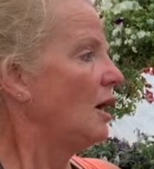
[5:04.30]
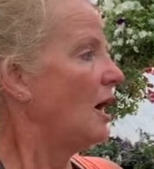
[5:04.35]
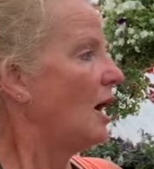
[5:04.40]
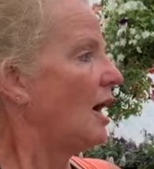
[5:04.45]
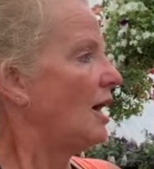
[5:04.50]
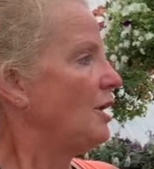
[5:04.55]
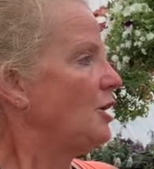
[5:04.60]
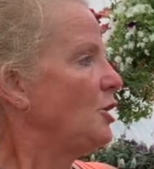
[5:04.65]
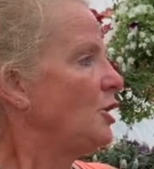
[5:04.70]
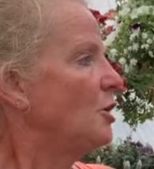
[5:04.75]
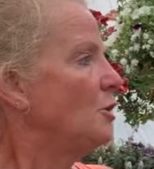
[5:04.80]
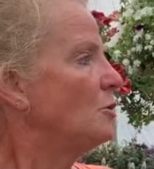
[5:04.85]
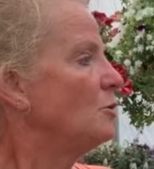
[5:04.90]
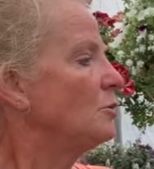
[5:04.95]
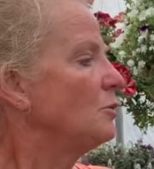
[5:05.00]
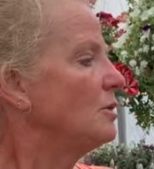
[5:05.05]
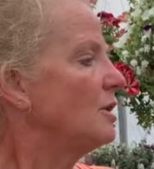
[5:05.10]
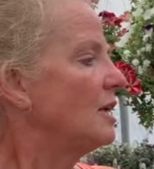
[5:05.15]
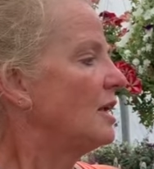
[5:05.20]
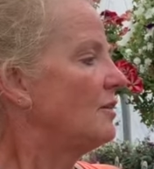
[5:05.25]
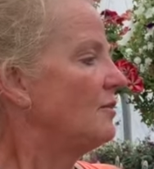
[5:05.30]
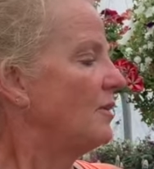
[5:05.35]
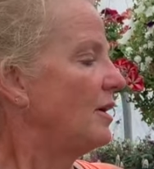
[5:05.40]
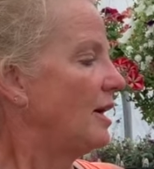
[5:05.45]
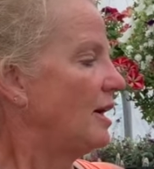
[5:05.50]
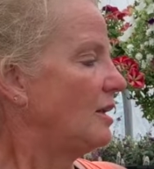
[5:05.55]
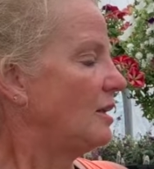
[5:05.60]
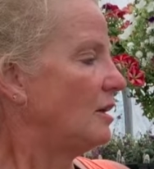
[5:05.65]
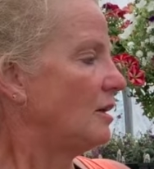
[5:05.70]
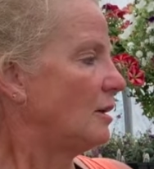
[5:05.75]
I know that I've
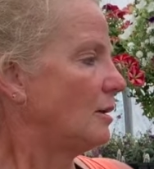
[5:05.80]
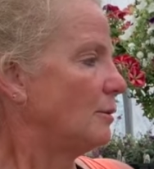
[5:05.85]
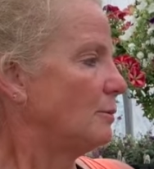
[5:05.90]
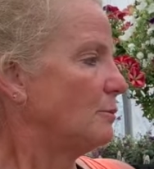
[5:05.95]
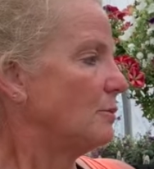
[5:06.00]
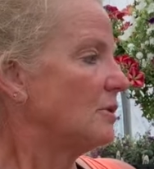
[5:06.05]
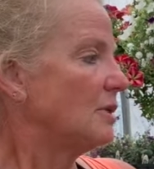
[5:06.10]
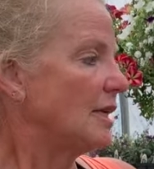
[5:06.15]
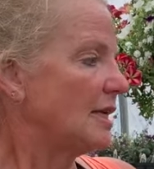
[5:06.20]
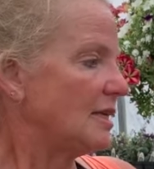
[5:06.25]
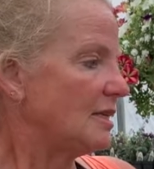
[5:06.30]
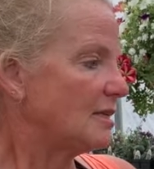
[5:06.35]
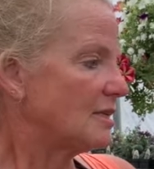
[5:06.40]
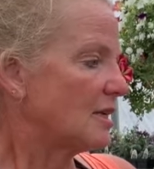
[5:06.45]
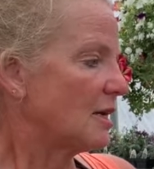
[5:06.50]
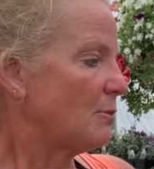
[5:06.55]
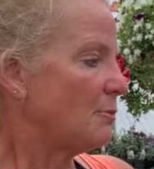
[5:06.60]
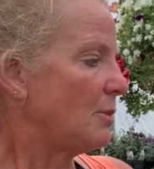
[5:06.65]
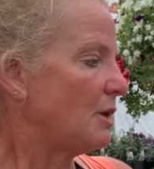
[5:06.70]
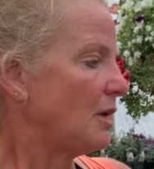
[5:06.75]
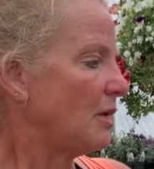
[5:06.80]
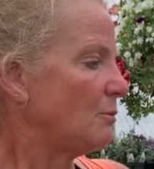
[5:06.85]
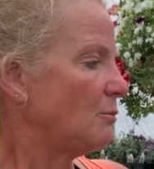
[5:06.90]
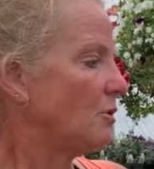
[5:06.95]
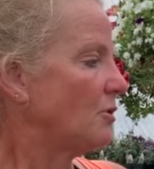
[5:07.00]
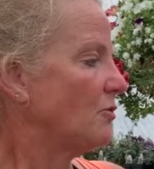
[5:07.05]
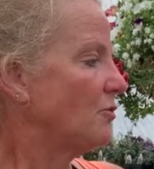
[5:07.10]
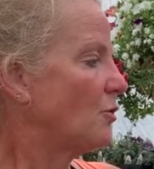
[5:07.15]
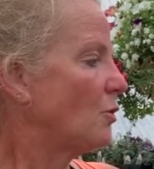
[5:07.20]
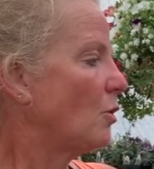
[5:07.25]
had ladies come in
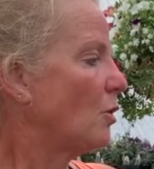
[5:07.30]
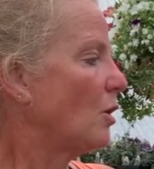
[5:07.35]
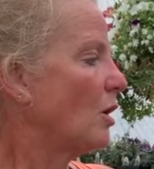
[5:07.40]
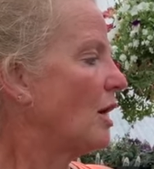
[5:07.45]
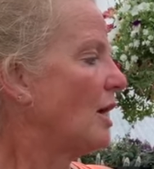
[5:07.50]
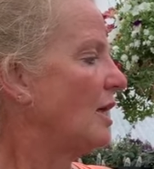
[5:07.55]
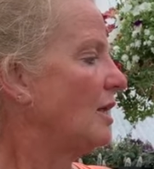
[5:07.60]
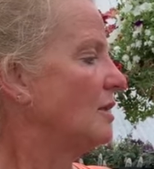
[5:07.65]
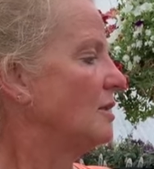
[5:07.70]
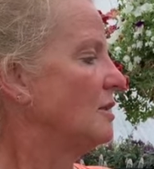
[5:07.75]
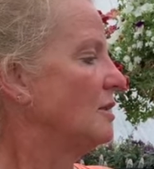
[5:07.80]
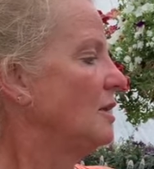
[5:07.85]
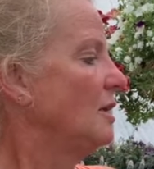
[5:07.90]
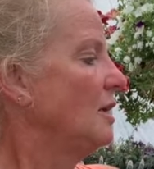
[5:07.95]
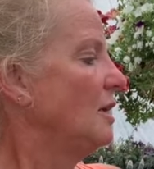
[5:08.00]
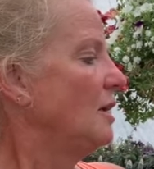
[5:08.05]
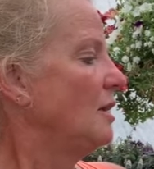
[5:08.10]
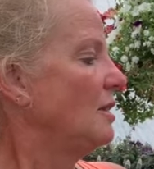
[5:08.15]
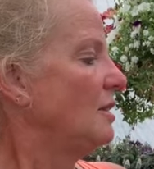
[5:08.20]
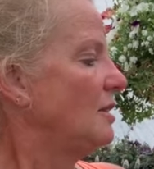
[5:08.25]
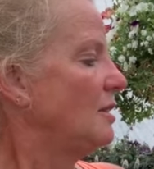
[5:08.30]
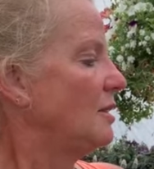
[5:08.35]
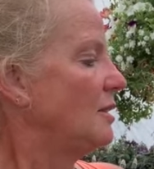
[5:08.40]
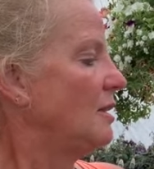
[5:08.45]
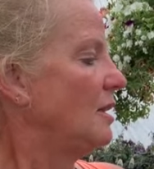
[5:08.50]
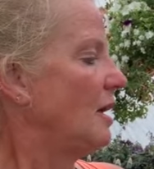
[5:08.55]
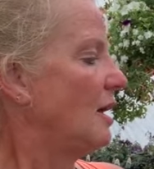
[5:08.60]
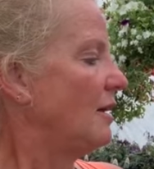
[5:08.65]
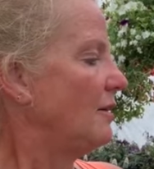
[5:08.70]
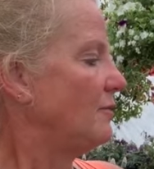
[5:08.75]
before and
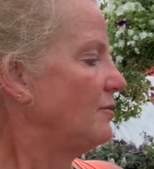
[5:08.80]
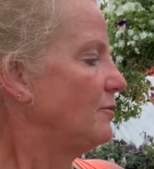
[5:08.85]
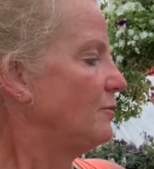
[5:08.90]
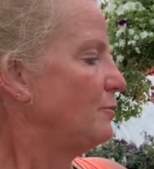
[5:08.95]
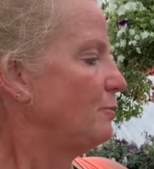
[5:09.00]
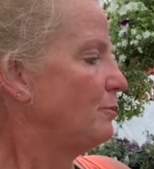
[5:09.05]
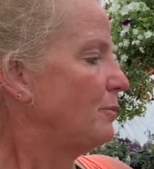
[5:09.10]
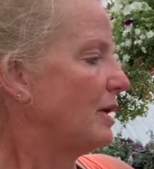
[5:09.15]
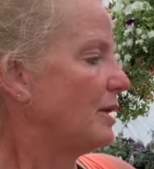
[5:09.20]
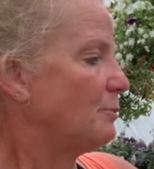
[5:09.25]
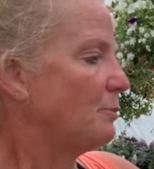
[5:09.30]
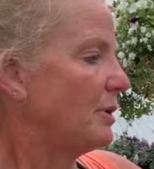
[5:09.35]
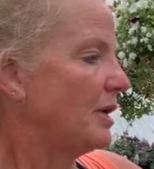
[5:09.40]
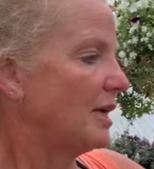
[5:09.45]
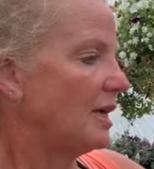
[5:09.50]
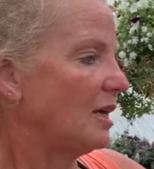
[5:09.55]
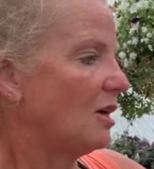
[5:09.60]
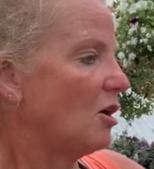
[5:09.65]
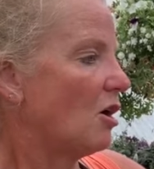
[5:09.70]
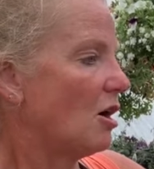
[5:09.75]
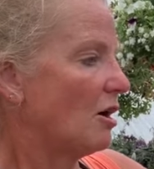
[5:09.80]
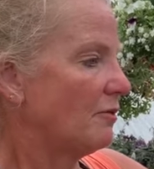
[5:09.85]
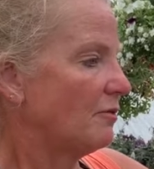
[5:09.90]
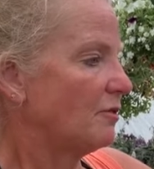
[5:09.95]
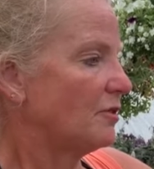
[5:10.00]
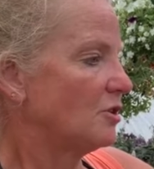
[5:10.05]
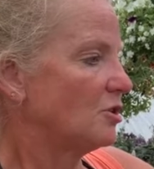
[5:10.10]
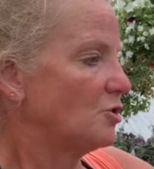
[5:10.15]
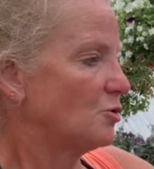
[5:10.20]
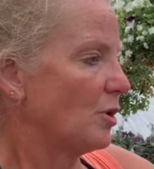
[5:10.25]
I've been picking
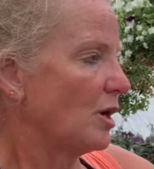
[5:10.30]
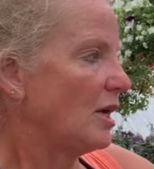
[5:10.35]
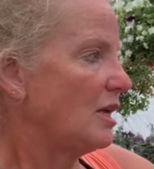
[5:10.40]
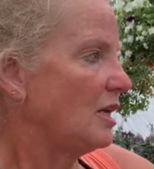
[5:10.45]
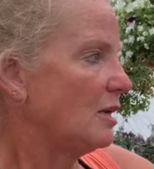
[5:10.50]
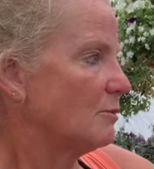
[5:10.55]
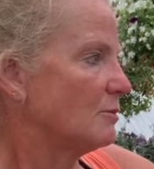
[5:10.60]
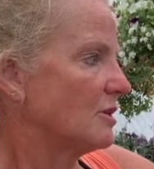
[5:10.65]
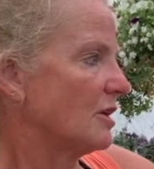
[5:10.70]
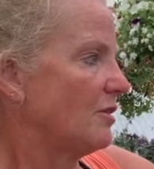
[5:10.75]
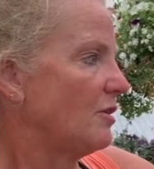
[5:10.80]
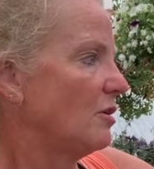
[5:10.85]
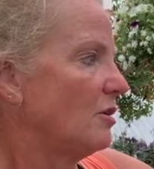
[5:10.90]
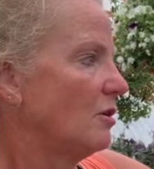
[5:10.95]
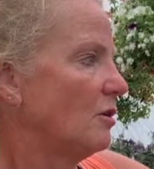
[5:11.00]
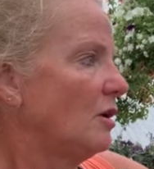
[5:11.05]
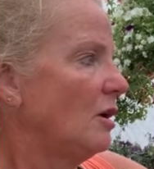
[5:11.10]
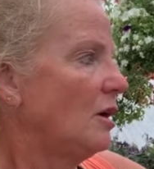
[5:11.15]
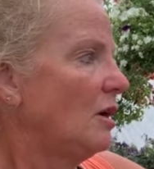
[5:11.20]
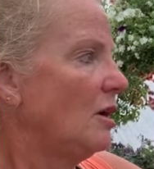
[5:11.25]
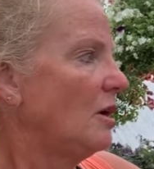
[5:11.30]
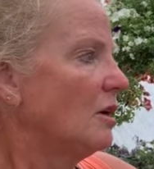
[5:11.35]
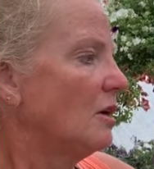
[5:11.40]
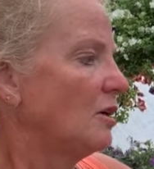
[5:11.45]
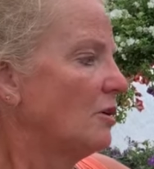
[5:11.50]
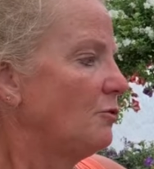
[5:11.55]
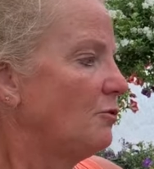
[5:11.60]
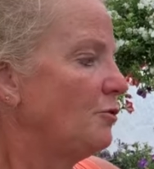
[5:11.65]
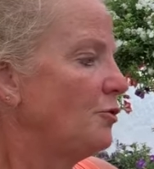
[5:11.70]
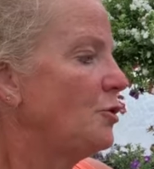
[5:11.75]
off the geraniums, and they're
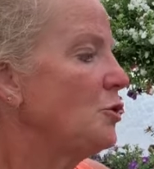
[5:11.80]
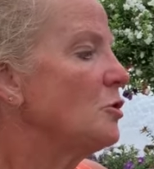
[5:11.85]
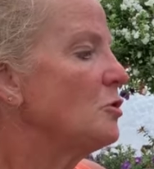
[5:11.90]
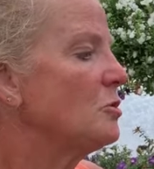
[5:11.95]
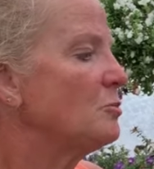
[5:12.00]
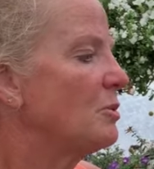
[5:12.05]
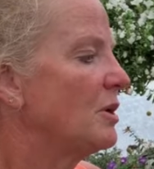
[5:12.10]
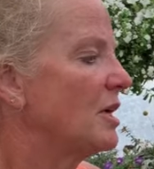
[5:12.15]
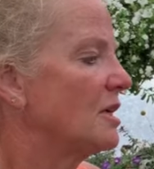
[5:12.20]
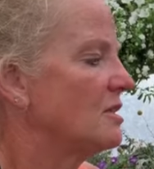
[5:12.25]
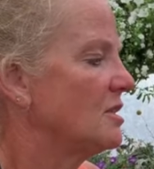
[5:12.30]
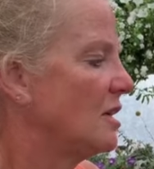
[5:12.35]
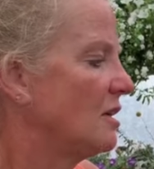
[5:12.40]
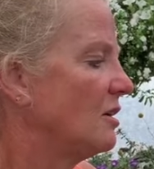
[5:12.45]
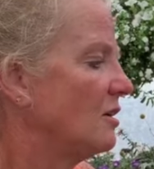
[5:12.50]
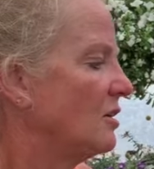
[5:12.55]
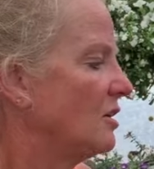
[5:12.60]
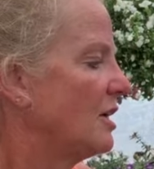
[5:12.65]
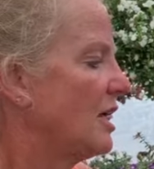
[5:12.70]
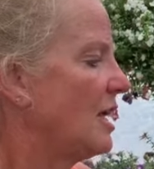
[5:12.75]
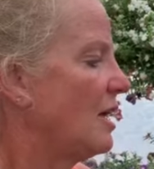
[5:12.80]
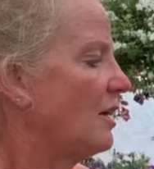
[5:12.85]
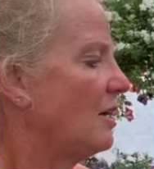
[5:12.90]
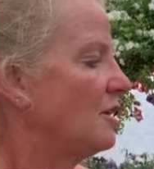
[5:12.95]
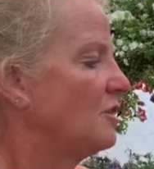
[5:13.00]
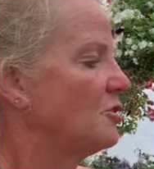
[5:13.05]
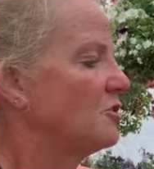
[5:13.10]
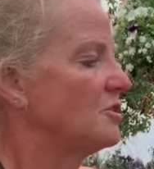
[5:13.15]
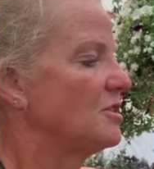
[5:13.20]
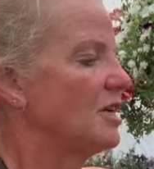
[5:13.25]
confused because they can't
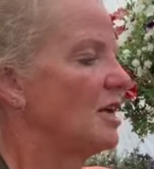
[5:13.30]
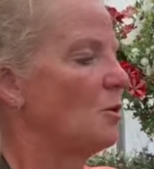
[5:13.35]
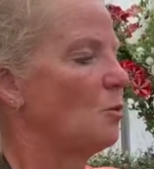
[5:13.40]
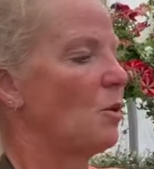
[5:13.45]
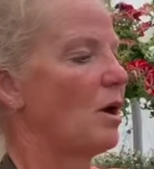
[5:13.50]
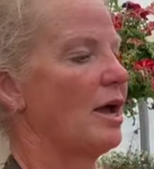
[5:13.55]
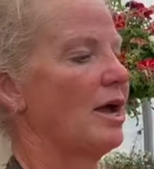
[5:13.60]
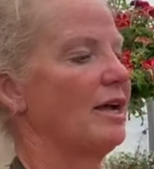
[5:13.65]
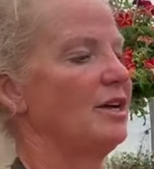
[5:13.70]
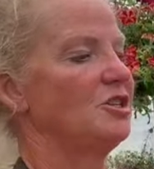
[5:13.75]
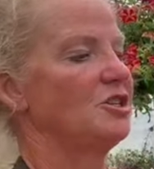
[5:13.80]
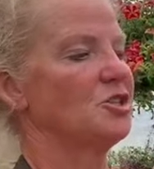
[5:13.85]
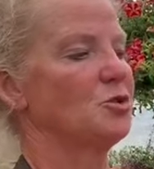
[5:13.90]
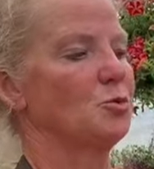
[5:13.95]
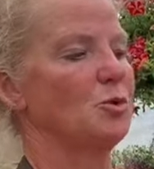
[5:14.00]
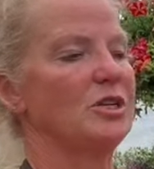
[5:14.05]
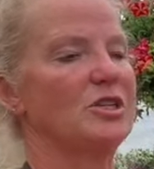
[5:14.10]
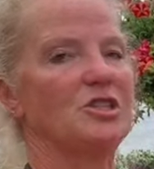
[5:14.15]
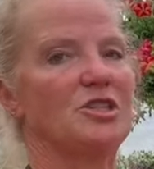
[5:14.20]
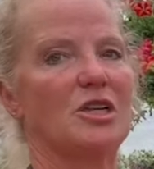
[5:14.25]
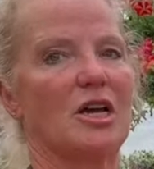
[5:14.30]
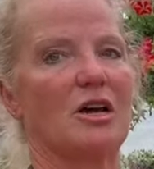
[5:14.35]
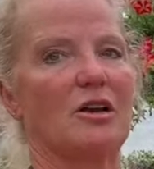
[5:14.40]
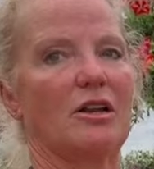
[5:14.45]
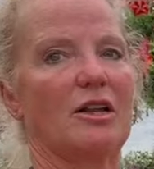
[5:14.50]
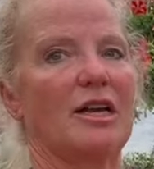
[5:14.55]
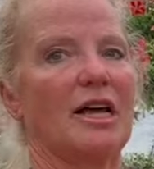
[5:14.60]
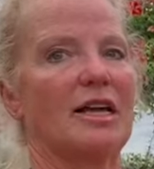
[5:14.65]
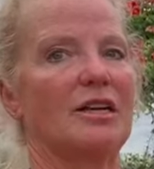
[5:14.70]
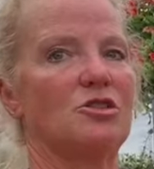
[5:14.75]
understand why I just reached down
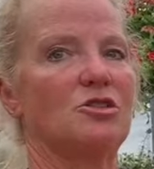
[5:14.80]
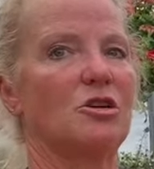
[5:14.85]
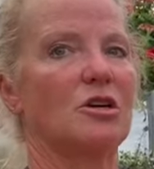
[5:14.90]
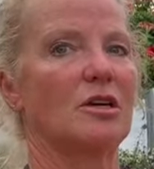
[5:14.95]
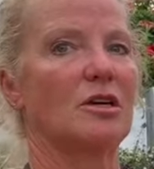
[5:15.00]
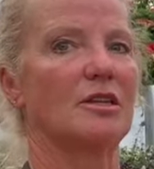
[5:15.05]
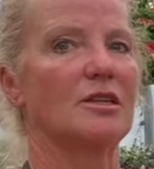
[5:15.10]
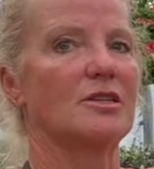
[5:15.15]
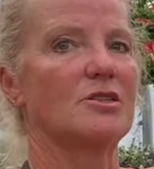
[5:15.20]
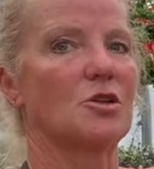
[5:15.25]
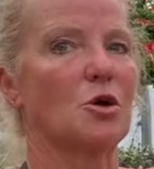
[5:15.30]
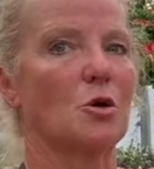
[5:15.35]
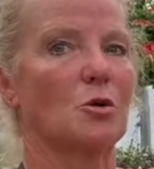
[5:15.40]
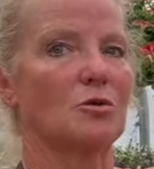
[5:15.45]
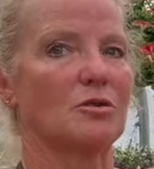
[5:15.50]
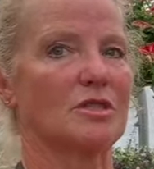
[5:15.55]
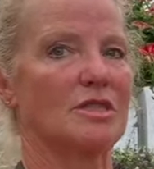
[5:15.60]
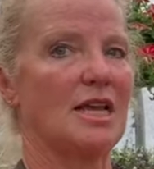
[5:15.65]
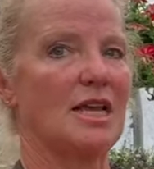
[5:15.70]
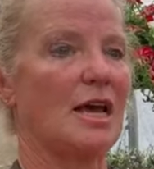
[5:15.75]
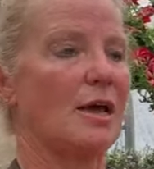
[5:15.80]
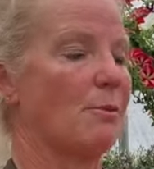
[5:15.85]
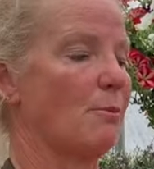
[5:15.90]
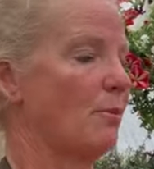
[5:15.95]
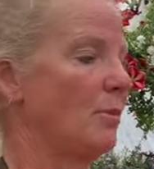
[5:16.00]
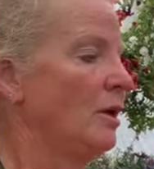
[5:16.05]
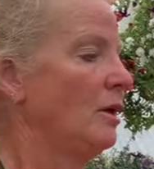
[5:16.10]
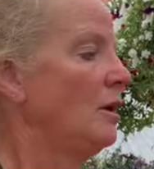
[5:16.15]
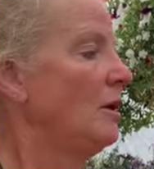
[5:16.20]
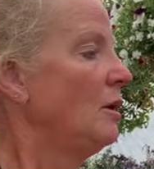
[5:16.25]
and I took this whole stem,
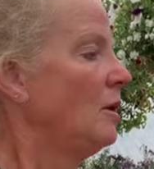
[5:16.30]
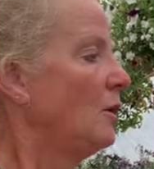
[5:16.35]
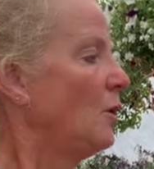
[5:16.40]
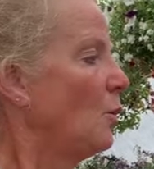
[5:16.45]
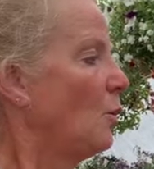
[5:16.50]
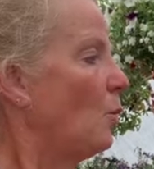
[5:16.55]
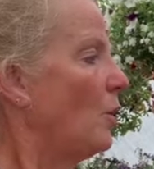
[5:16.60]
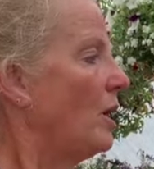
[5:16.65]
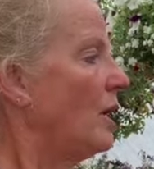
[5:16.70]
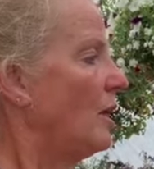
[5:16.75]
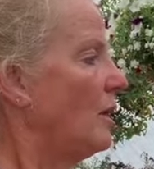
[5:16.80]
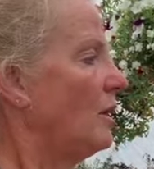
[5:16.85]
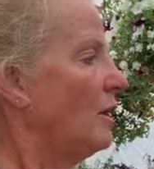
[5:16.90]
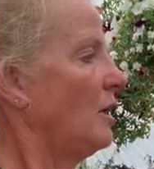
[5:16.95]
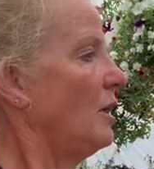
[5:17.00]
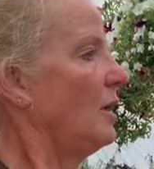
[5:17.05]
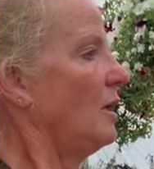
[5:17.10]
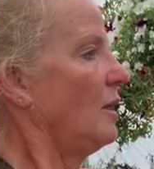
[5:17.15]
when